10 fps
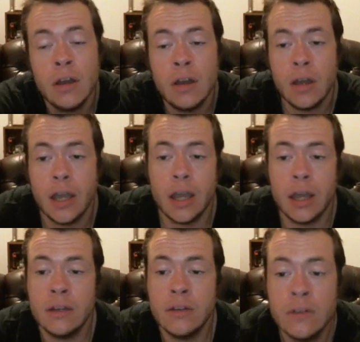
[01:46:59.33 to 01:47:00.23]

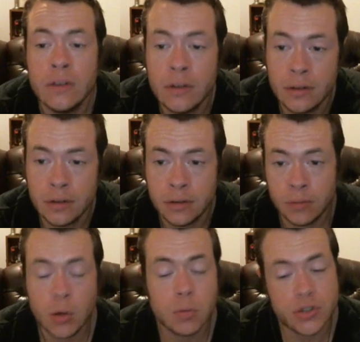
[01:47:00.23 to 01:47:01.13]
And,
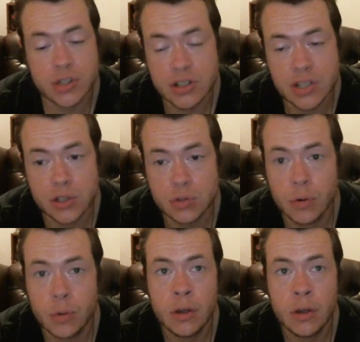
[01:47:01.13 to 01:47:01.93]
well, we're just going to see this through.